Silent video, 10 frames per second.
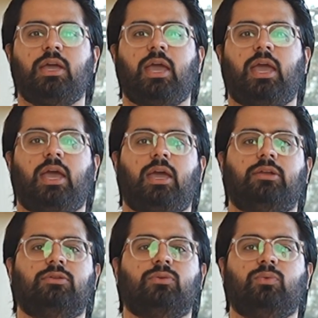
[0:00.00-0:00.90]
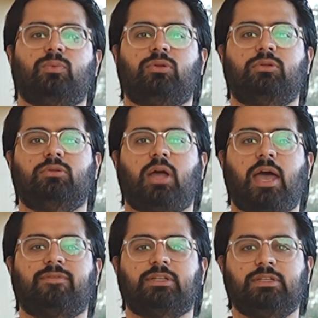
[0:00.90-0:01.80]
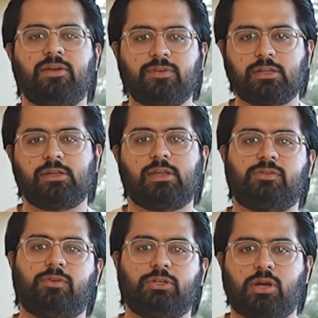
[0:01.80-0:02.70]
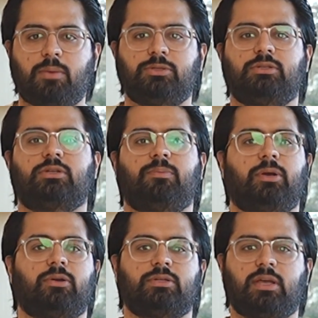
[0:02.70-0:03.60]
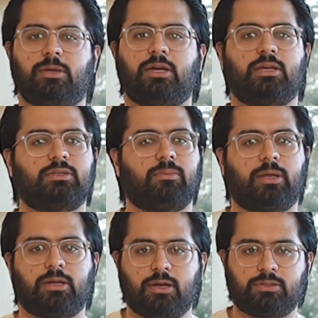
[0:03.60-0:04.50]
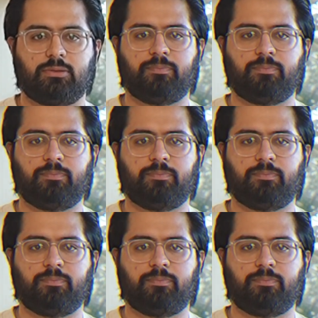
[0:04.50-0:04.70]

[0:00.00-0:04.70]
and will have significantly less finish options compared to semi-custom and custom.